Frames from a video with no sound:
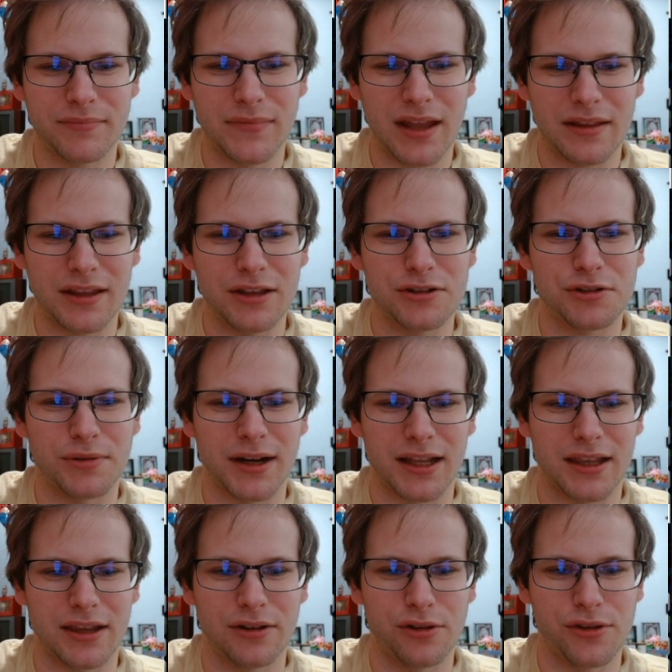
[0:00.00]
I think you just want
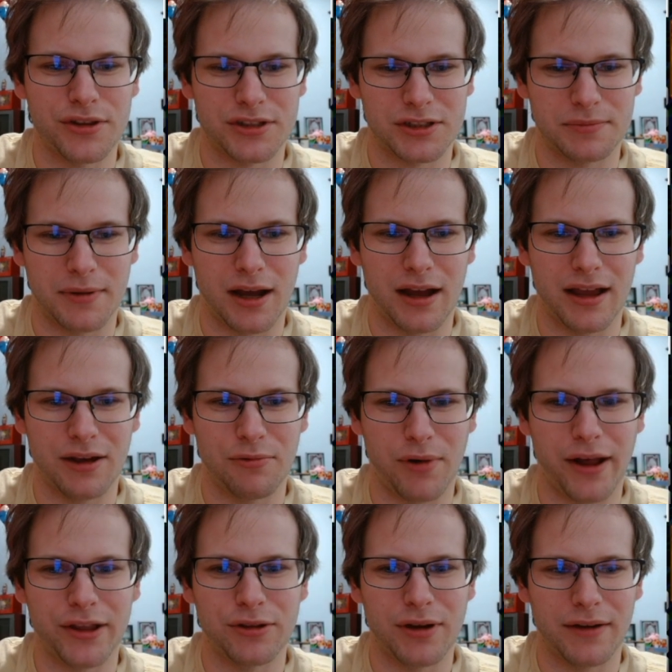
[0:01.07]
to kill the Spy
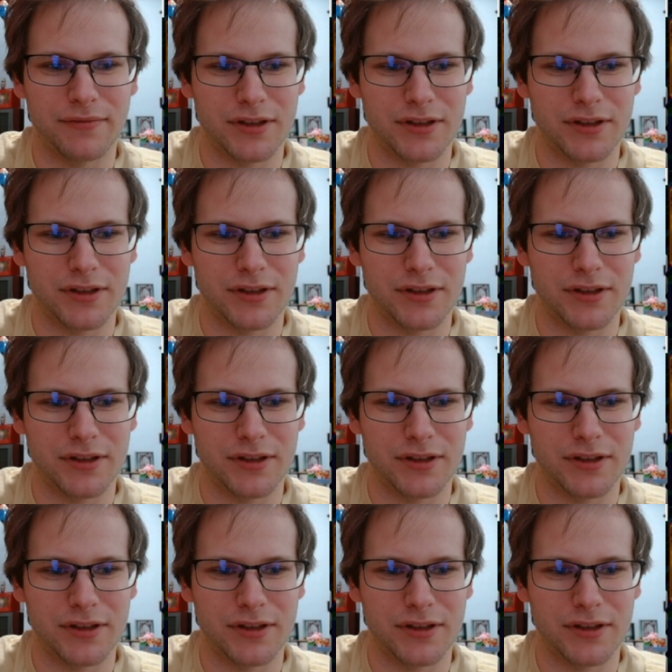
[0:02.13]
while you have the